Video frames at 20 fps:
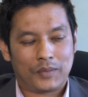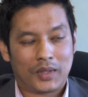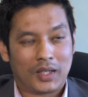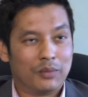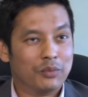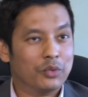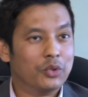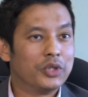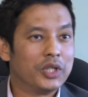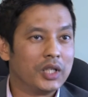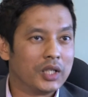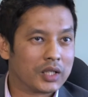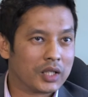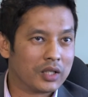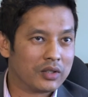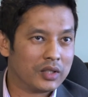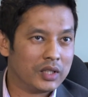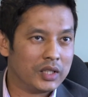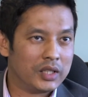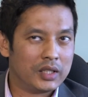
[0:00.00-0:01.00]
Cambodia,
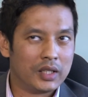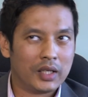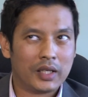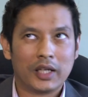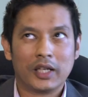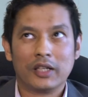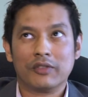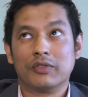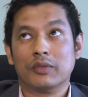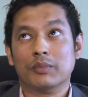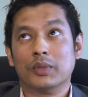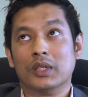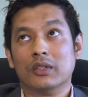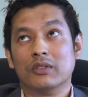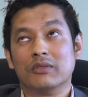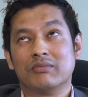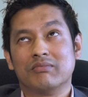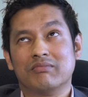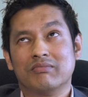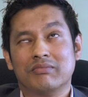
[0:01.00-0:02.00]
currently they have
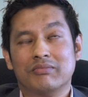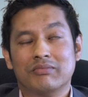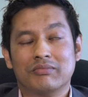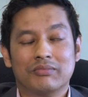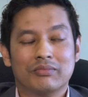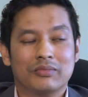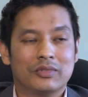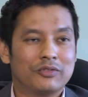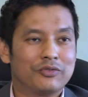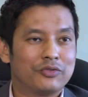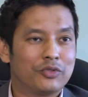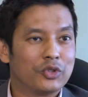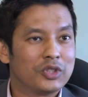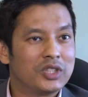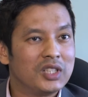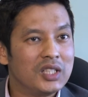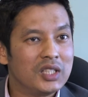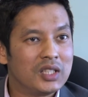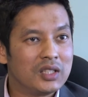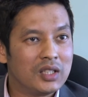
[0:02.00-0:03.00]
about
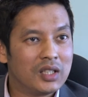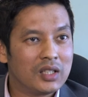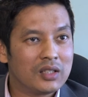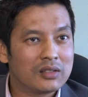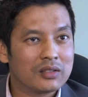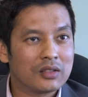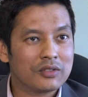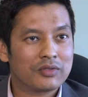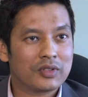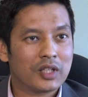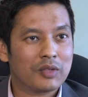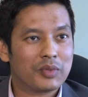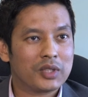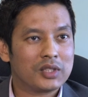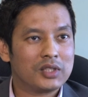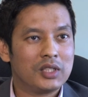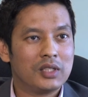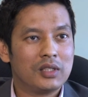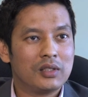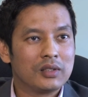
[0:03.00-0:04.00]
40 gigs of
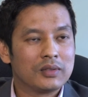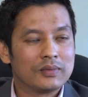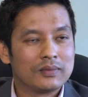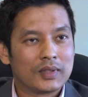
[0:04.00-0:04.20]
capacity,